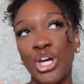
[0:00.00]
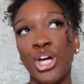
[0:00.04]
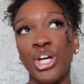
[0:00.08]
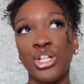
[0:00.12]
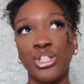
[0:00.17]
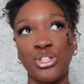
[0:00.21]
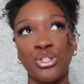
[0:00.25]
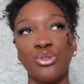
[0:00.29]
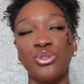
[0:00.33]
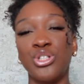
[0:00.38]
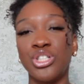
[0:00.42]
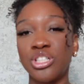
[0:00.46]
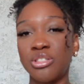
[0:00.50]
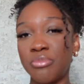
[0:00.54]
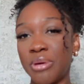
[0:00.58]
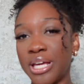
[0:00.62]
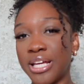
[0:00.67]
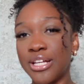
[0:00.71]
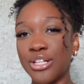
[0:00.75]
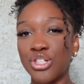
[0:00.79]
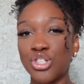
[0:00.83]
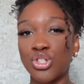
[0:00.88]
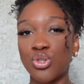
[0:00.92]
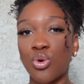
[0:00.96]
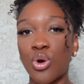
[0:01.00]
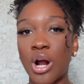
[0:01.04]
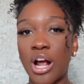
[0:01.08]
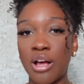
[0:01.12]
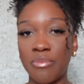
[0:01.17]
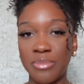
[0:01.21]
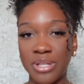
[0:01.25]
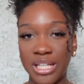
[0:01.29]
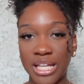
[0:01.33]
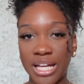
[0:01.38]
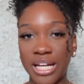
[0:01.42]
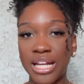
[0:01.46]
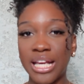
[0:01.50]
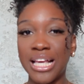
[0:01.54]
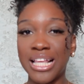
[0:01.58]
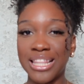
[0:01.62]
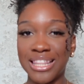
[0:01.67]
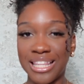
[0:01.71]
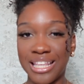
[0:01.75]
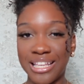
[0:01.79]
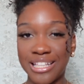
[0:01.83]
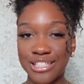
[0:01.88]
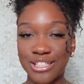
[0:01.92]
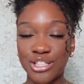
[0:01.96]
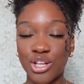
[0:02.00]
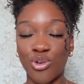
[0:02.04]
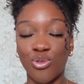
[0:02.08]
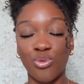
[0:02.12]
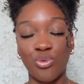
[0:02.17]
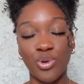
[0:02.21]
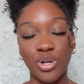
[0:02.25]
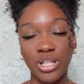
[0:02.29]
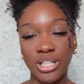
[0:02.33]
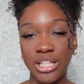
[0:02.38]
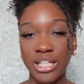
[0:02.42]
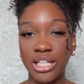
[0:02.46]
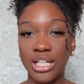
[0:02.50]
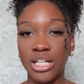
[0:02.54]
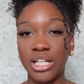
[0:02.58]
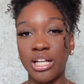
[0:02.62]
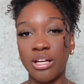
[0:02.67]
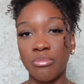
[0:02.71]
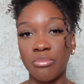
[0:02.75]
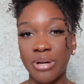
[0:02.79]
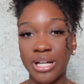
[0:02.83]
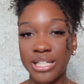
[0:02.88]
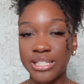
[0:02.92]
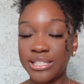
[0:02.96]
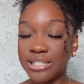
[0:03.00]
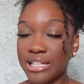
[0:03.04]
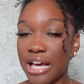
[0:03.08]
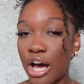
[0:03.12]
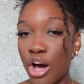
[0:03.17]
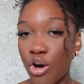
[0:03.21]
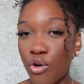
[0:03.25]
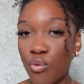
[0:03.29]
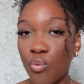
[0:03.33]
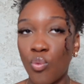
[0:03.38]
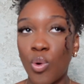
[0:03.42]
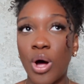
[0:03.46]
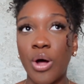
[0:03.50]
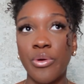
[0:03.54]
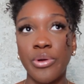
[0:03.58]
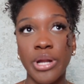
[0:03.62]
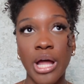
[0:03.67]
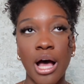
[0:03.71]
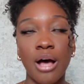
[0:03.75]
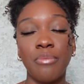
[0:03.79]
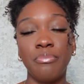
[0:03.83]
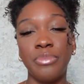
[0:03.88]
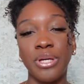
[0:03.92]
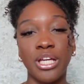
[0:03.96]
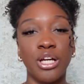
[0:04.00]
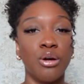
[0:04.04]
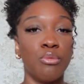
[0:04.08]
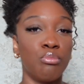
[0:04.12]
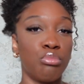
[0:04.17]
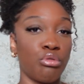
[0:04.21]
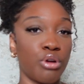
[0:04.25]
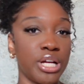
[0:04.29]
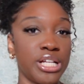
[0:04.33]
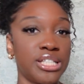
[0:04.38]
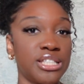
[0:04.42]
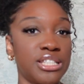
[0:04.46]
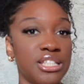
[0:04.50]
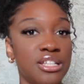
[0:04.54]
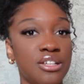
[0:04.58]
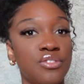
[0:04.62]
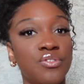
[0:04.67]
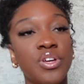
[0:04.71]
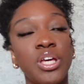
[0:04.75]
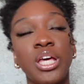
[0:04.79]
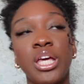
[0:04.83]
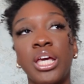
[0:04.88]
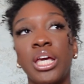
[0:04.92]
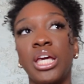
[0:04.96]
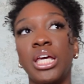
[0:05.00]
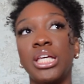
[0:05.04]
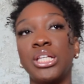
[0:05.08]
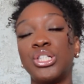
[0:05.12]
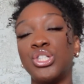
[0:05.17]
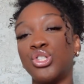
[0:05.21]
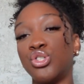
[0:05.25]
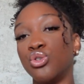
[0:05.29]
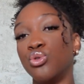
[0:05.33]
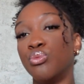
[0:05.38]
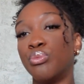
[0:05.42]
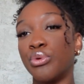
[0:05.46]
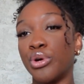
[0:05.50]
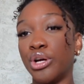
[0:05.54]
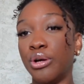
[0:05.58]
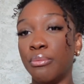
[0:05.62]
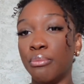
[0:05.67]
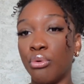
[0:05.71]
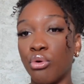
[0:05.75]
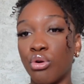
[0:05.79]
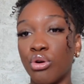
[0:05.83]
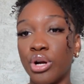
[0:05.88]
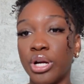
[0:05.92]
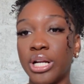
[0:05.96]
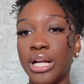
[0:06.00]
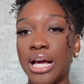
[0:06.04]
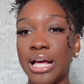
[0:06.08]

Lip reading: So just making sure I'm getting this really good in my scalp while not being abrasive is super important.